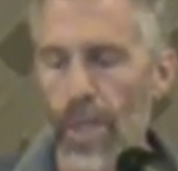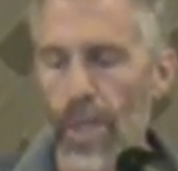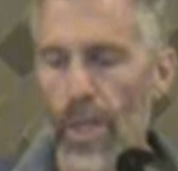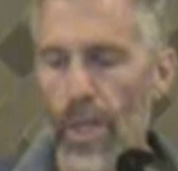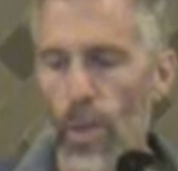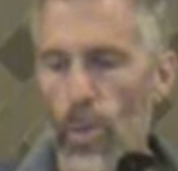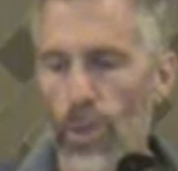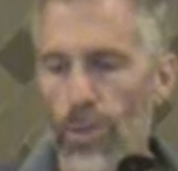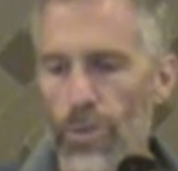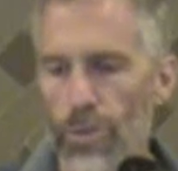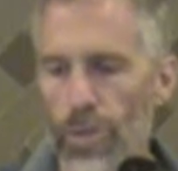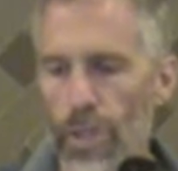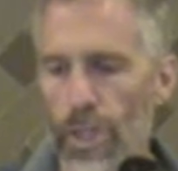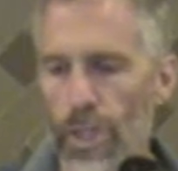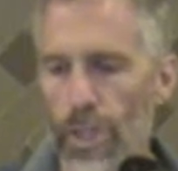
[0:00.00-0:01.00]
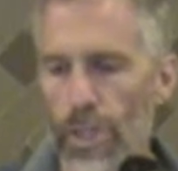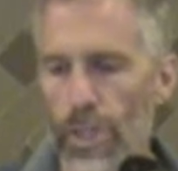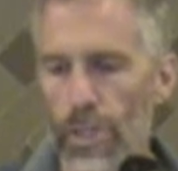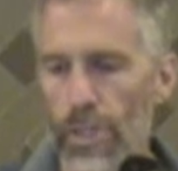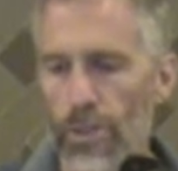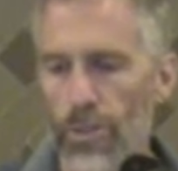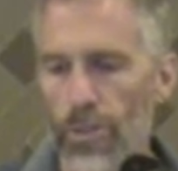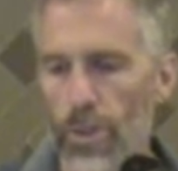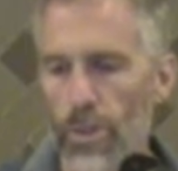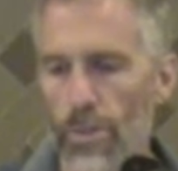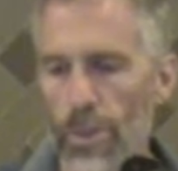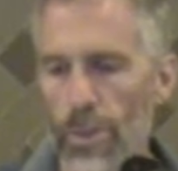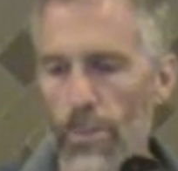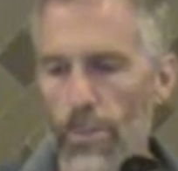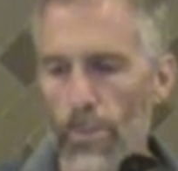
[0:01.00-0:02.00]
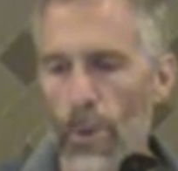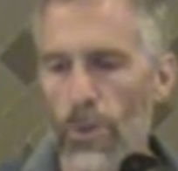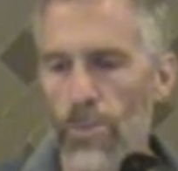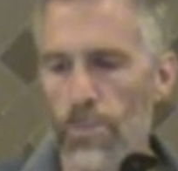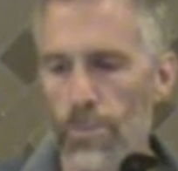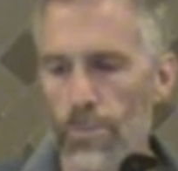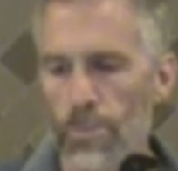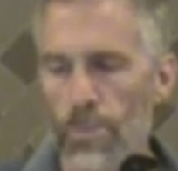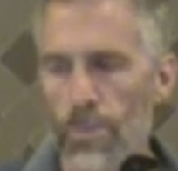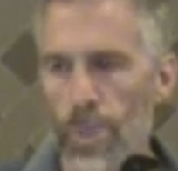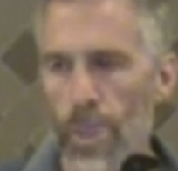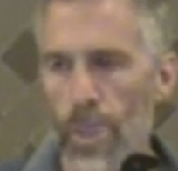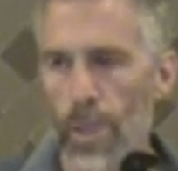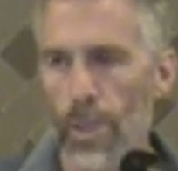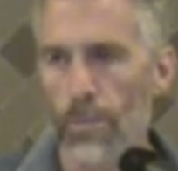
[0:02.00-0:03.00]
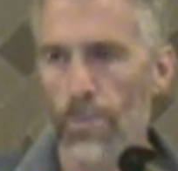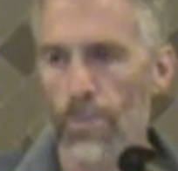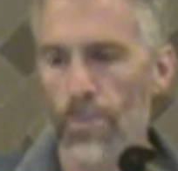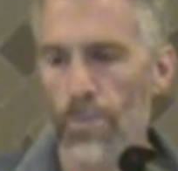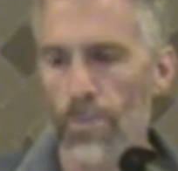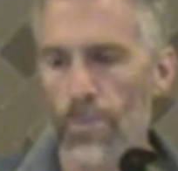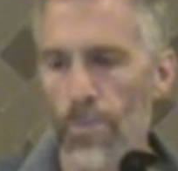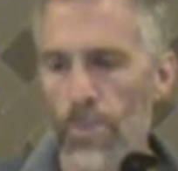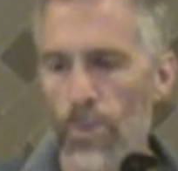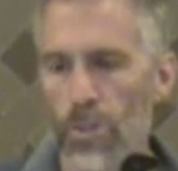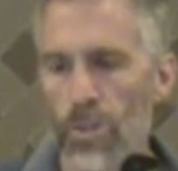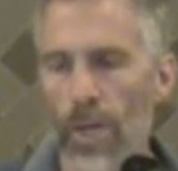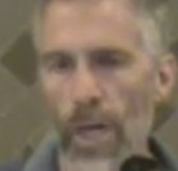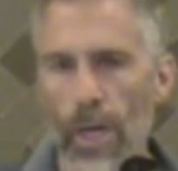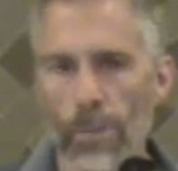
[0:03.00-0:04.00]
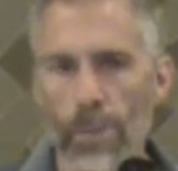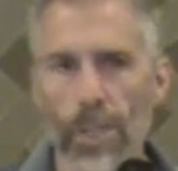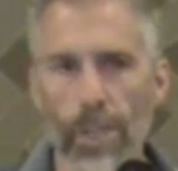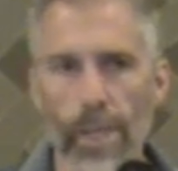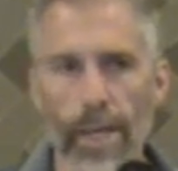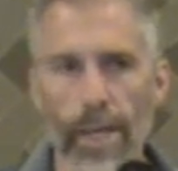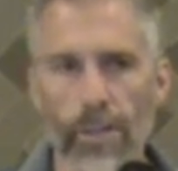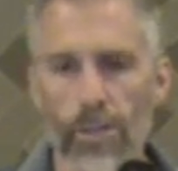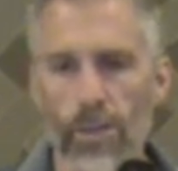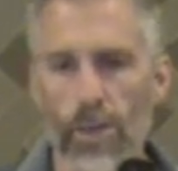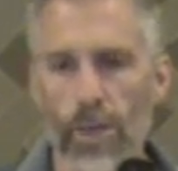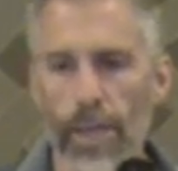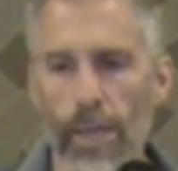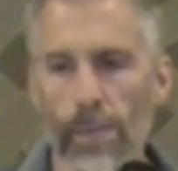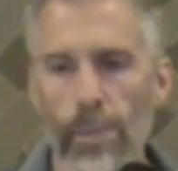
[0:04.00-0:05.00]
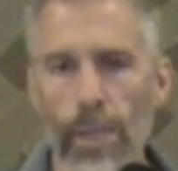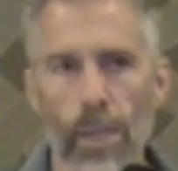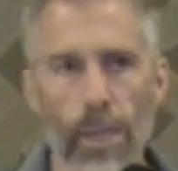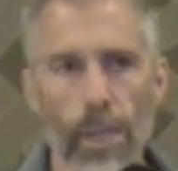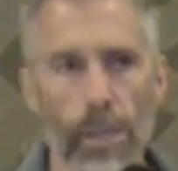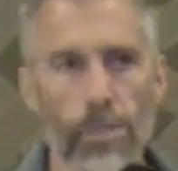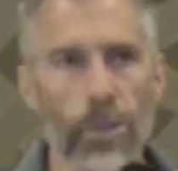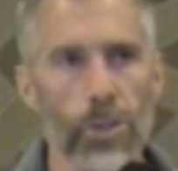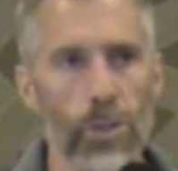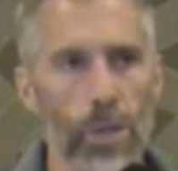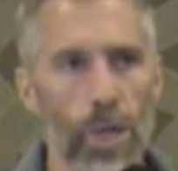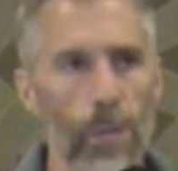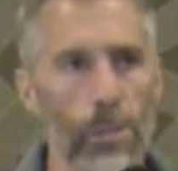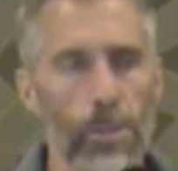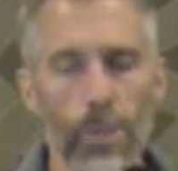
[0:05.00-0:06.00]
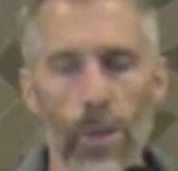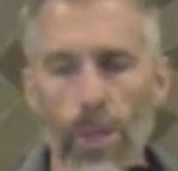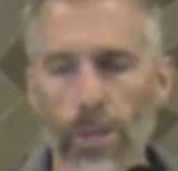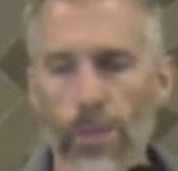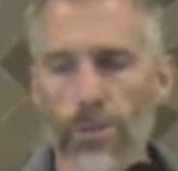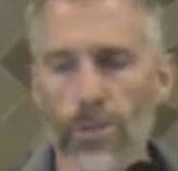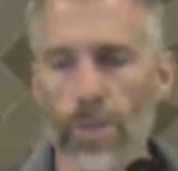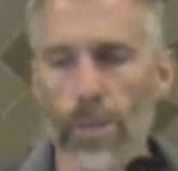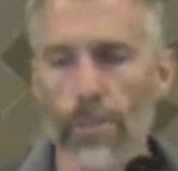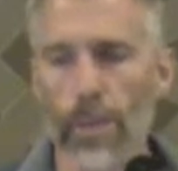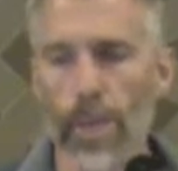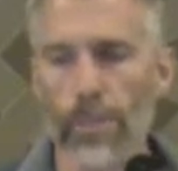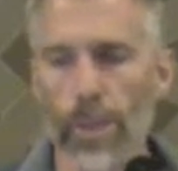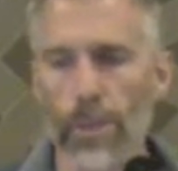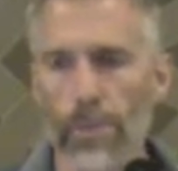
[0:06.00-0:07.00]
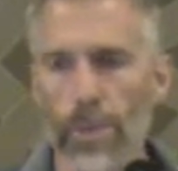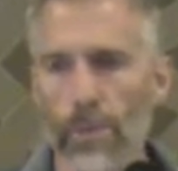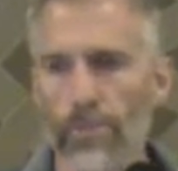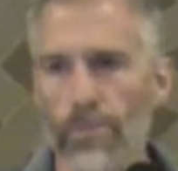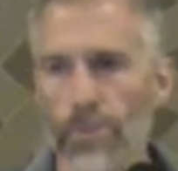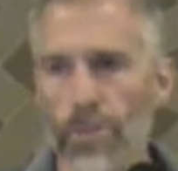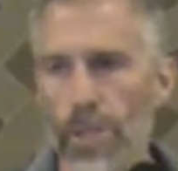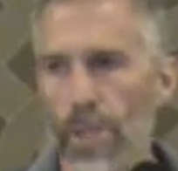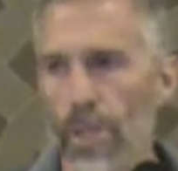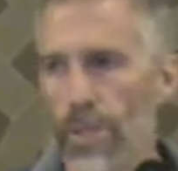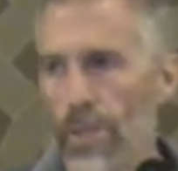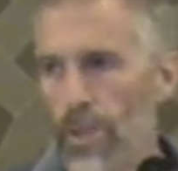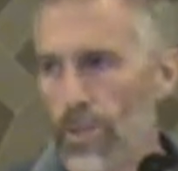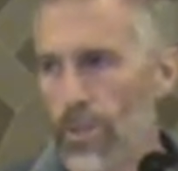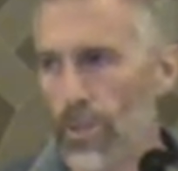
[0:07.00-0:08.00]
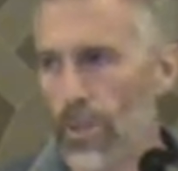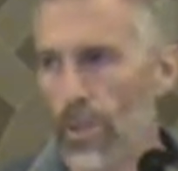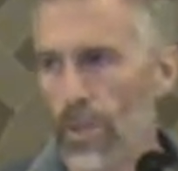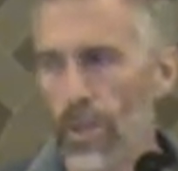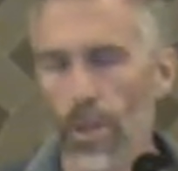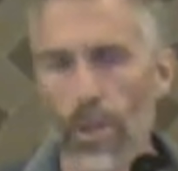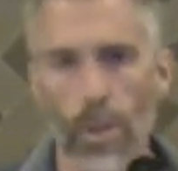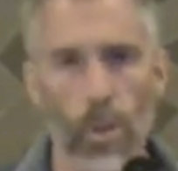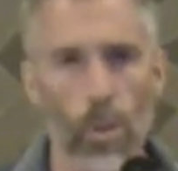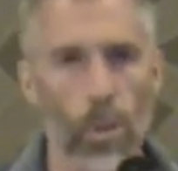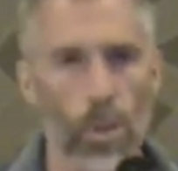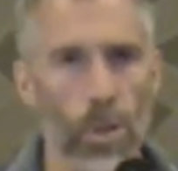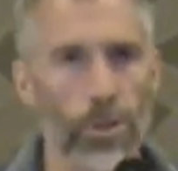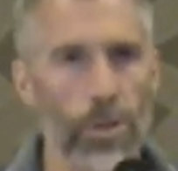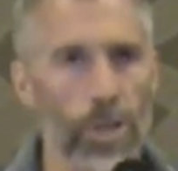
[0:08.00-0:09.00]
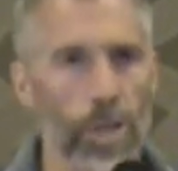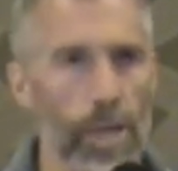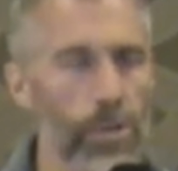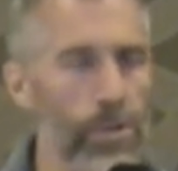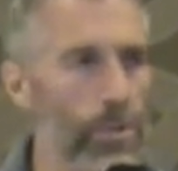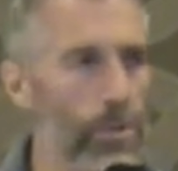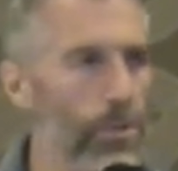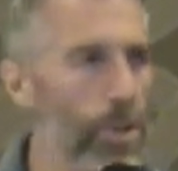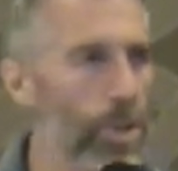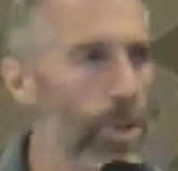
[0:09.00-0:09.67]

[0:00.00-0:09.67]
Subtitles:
What you see here, so the most common class are elemental carbon particles that might be emitted from, say, diesel or other kinds of